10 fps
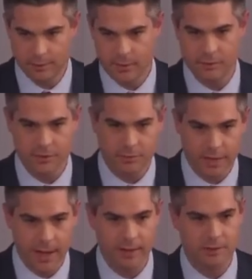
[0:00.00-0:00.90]
either
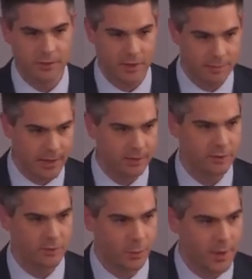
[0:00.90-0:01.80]
suppliers or
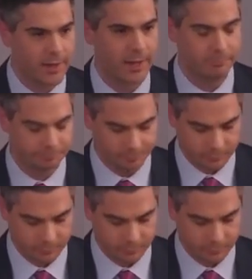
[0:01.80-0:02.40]
competitors or whatnot,